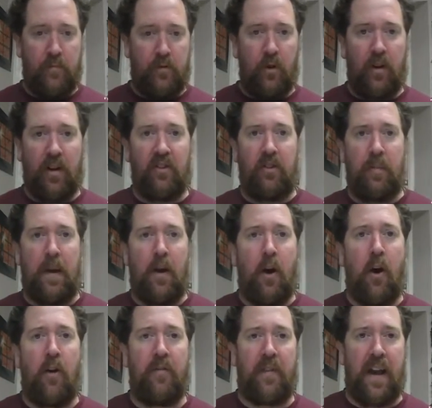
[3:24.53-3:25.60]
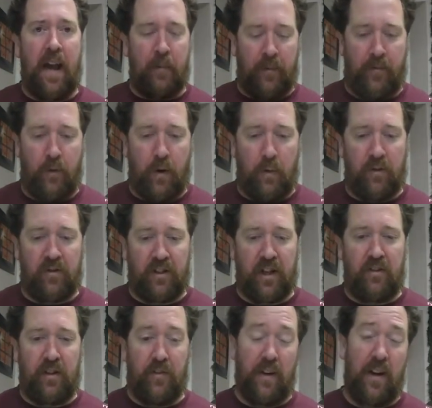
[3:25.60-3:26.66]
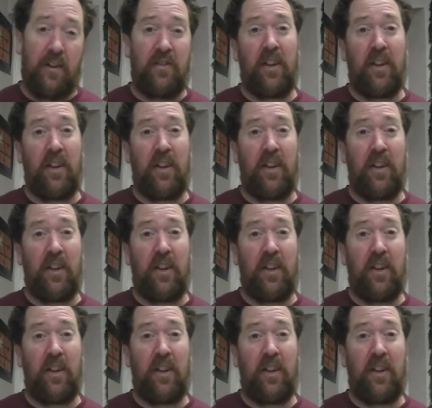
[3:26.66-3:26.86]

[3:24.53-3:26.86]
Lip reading: doing this about half an hour before I want to get to the venue.